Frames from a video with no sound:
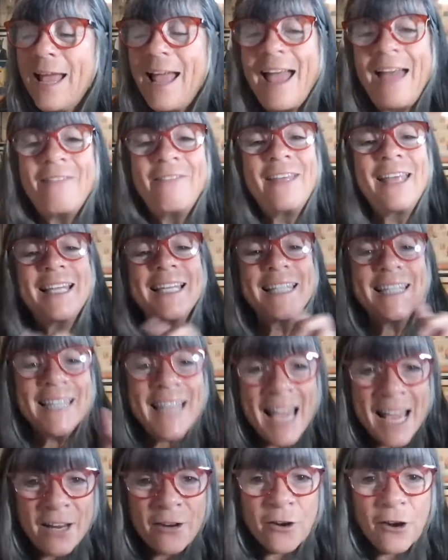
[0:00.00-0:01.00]
And then
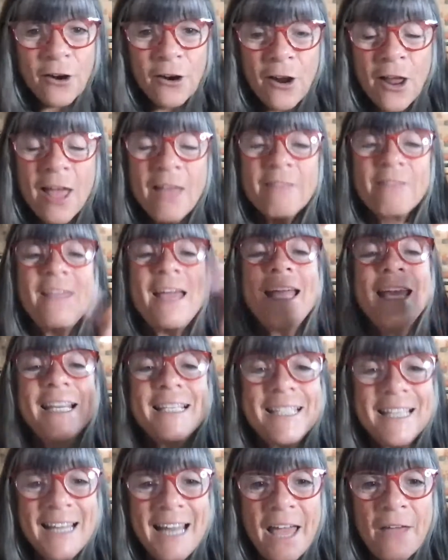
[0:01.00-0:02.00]
later they get
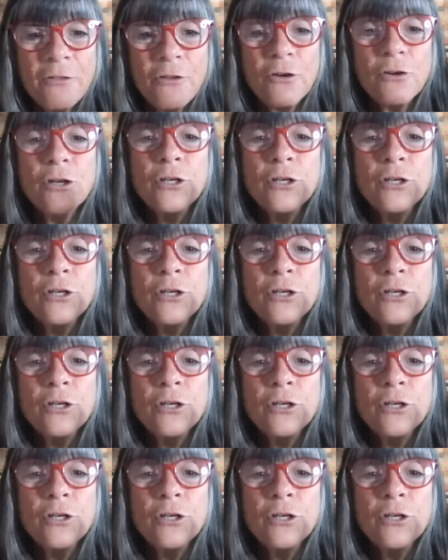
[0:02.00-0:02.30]
together